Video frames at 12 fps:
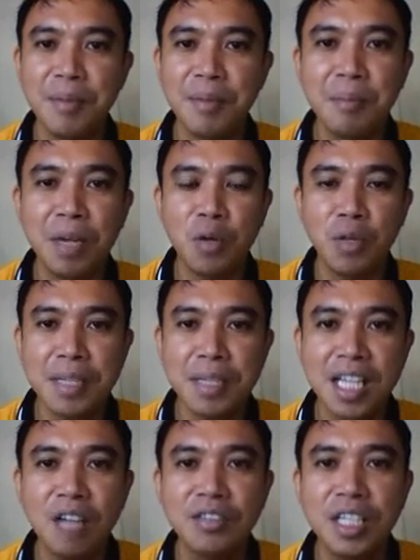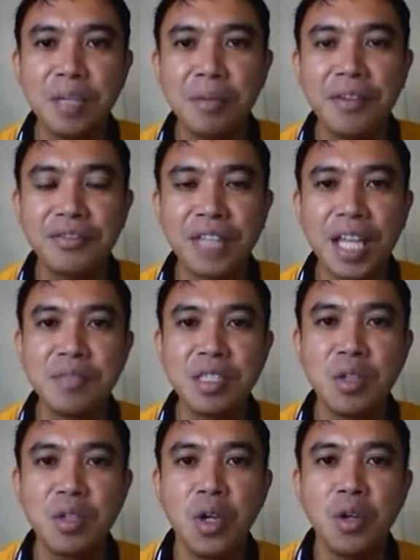remember, we must count the number of
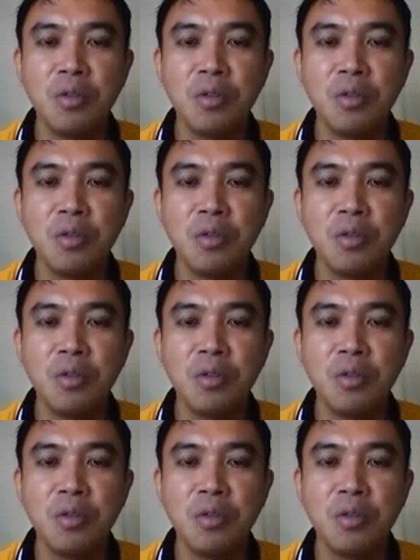times